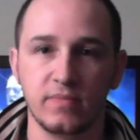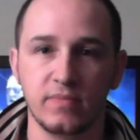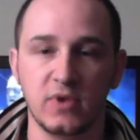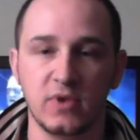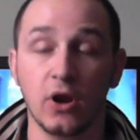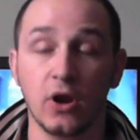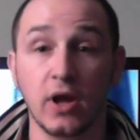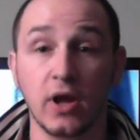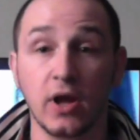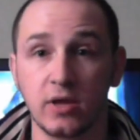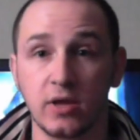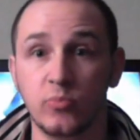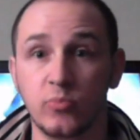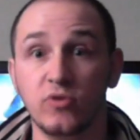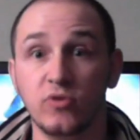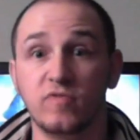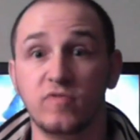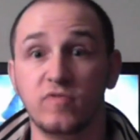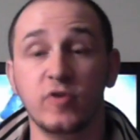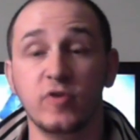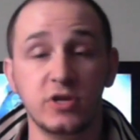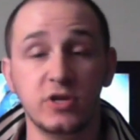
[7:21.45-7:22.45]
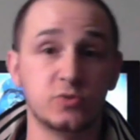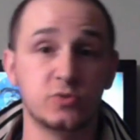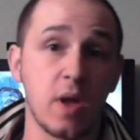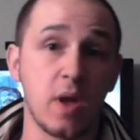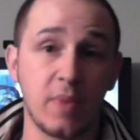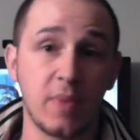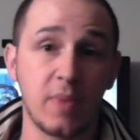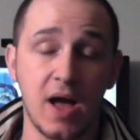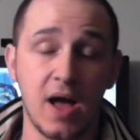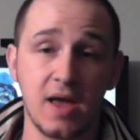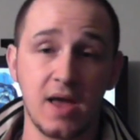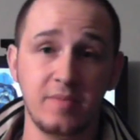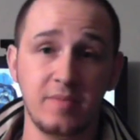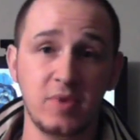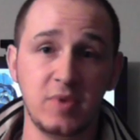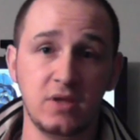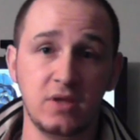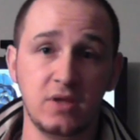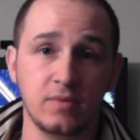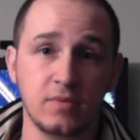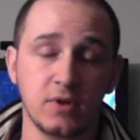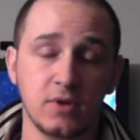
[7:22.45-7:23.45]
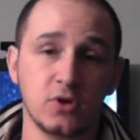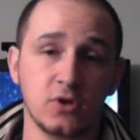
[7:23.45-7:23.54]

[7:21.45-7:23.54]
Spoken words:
you know, I can put footage right behind me.